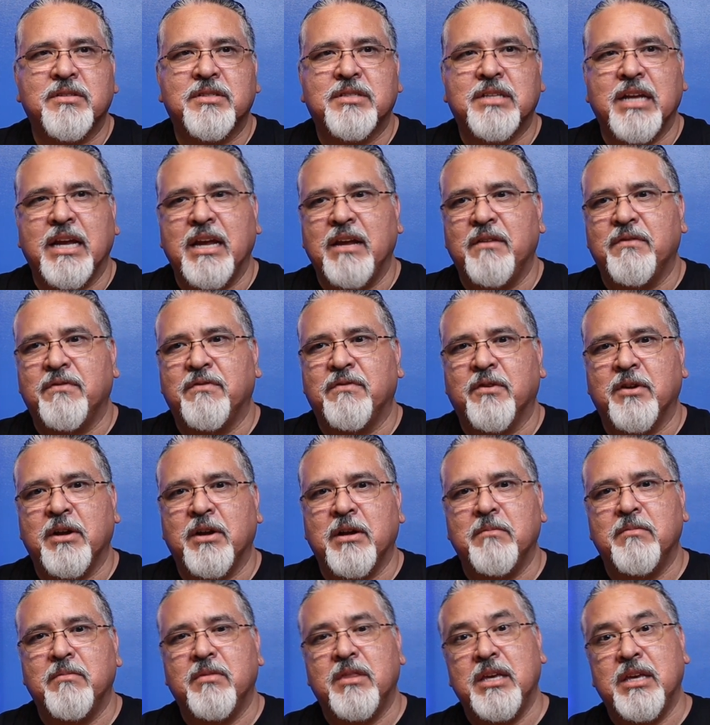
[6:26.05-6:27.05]
say
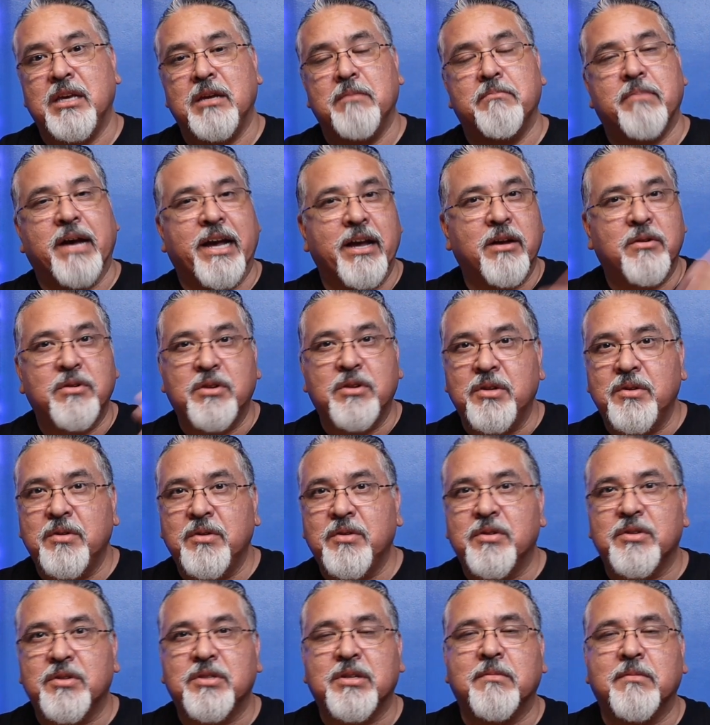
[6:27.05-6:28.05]
from the
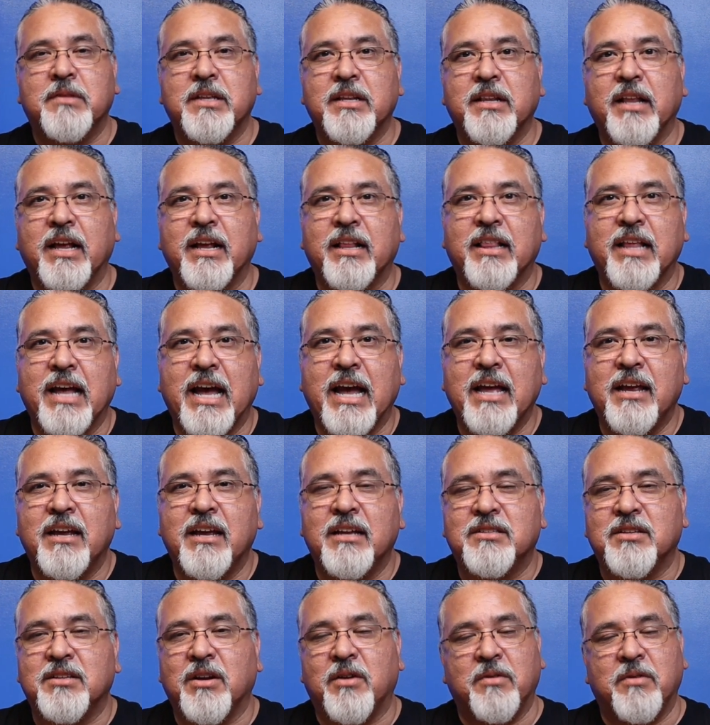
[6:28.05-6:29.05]
BioDude or something like that,
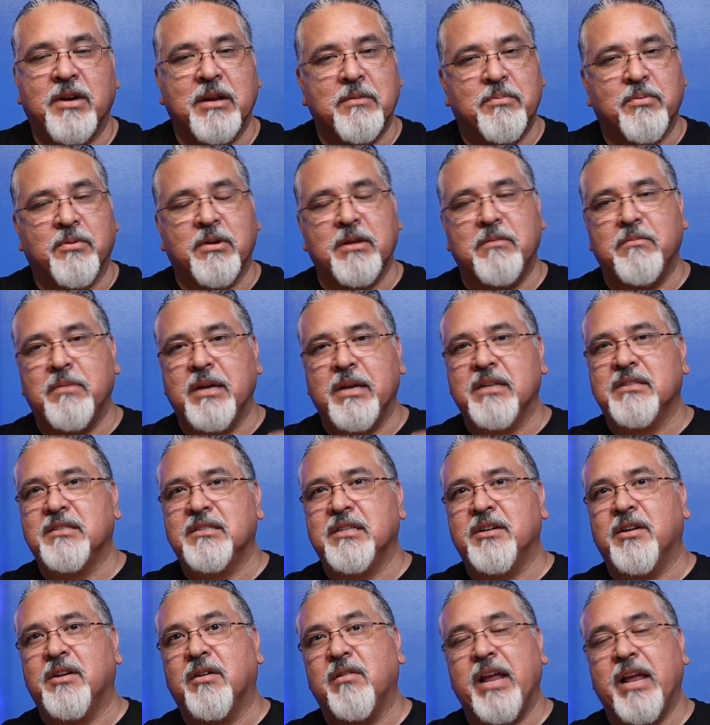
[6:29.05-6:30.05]
it's already pre-mixed
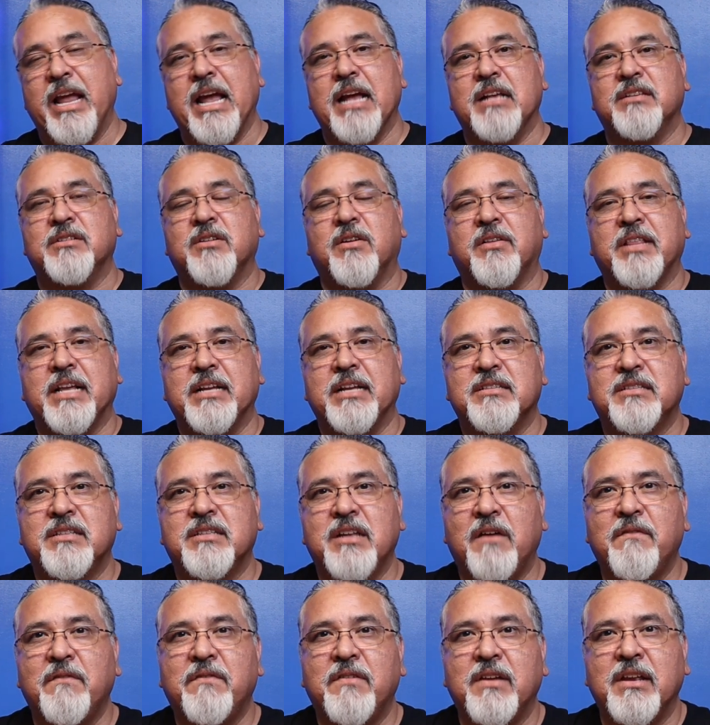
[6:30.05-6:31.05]
and it already has all that
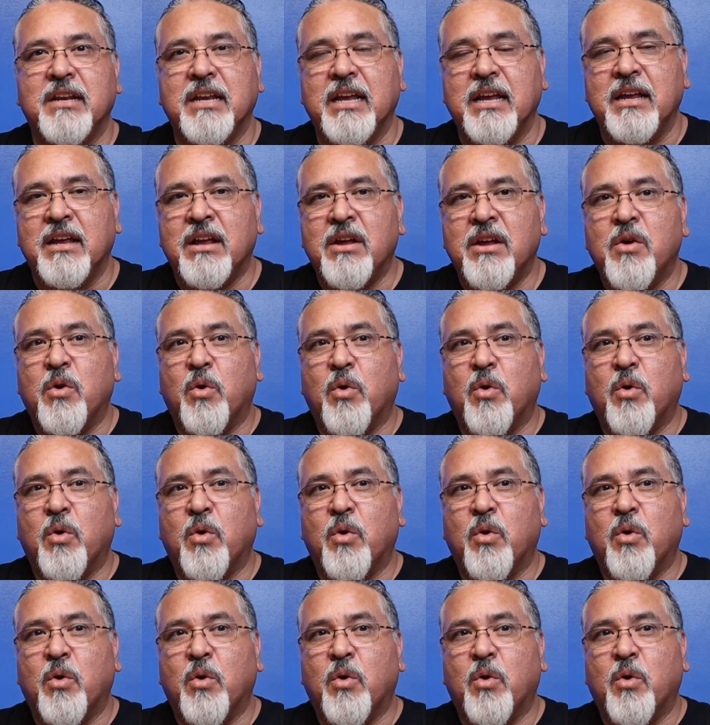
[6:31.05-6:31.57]
stuff in it,